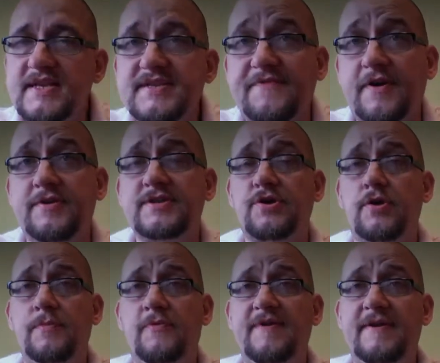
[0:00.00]
It is a very
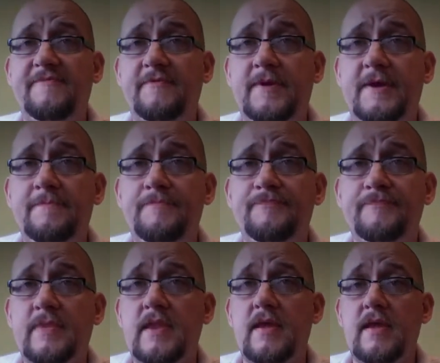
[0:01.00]
enjoyable vape for me,
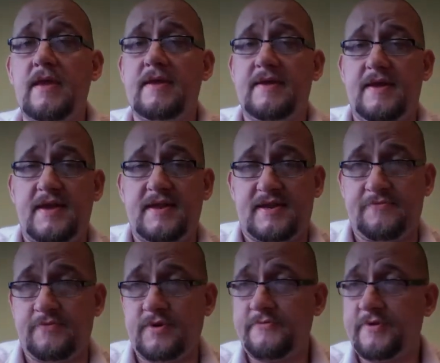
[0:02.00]
and
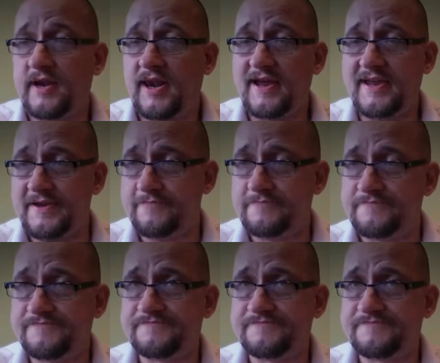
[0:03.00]
I really, really like it.